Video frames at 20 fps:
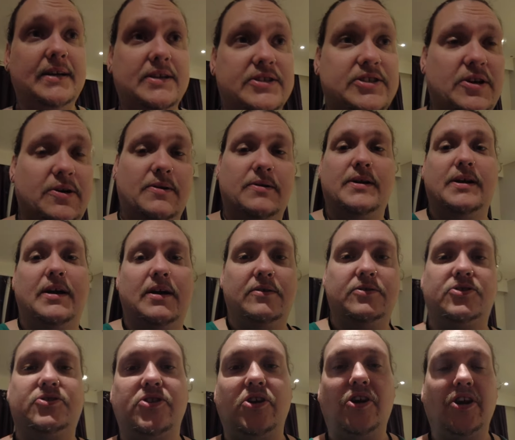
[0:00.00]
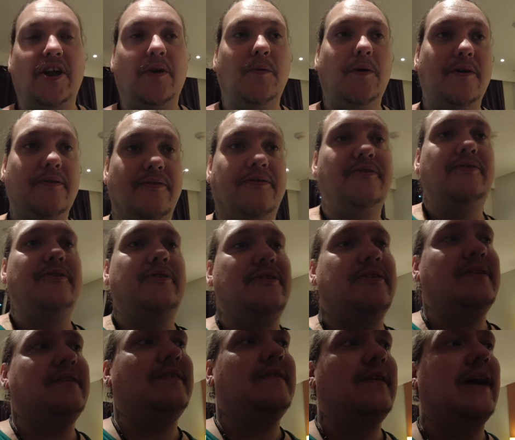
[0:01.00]
So I'll start you off
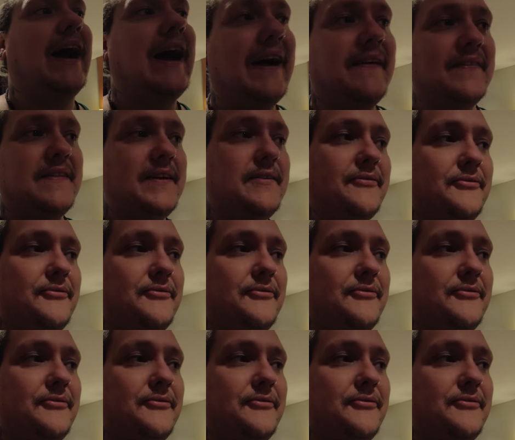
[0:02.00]
at the